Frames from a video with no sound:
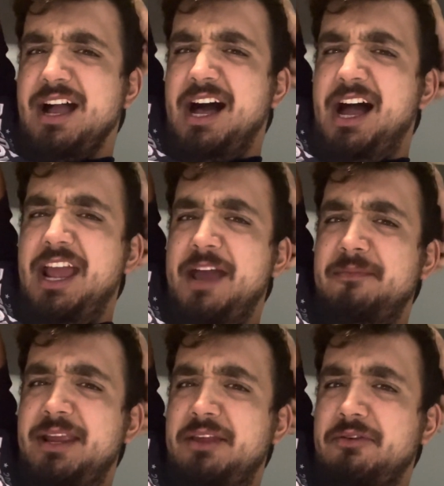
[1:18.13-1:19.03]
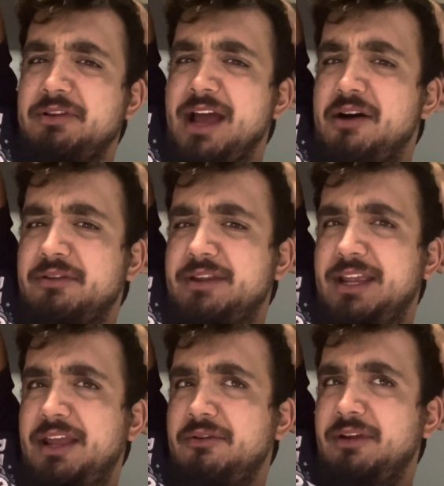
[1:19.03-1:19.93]
I am either down to
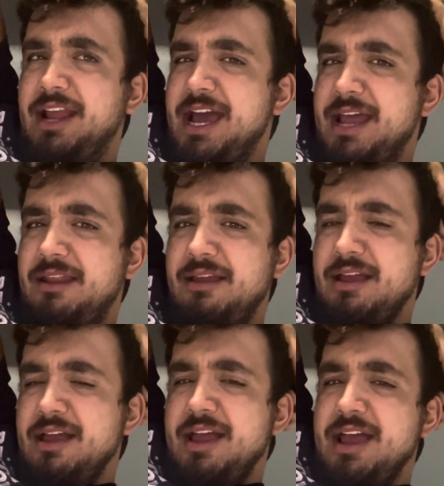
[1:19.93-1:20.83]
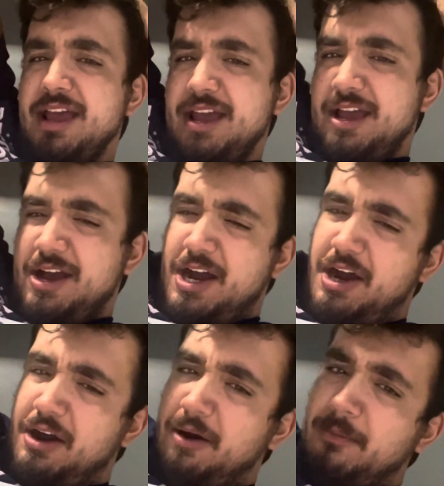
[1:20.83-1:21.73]
either get
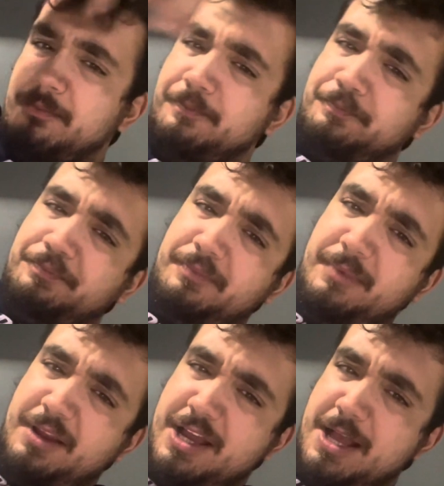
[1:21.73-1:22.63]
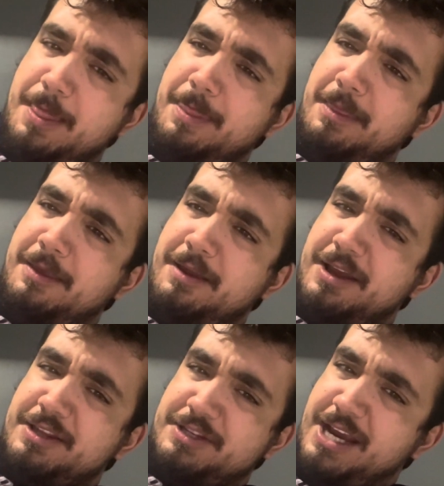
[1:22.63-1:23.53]
Jayden
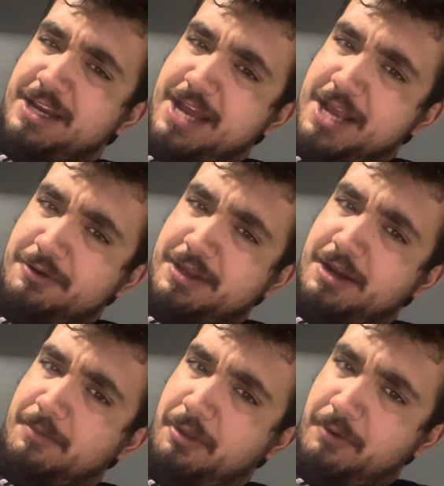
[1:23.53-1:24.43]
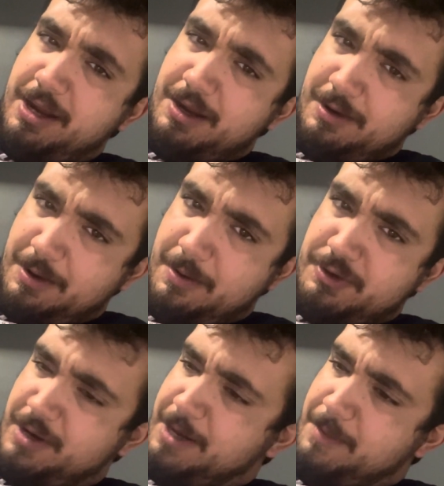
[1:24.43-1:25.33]
Daniels at number 3,
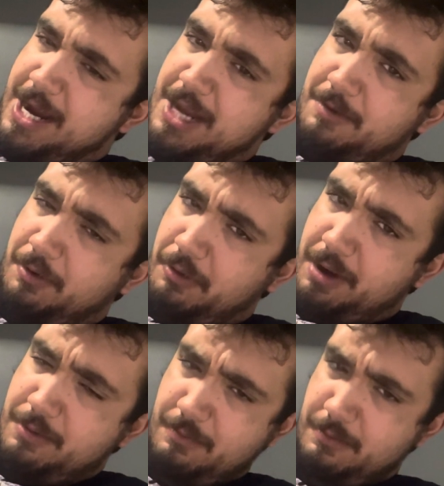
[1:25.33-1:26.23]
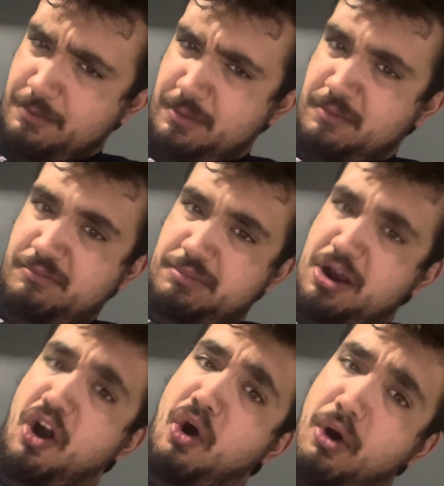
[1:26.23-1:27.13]
Drake Maye at number 3,
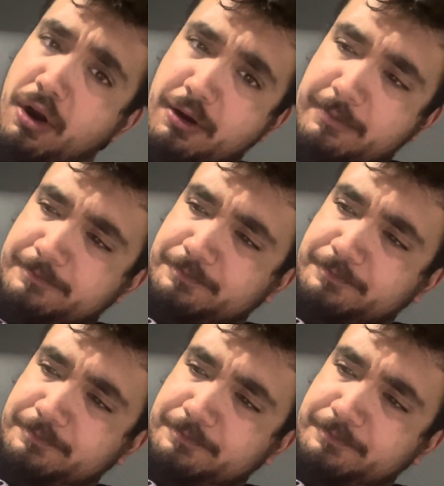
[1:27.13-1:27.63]
or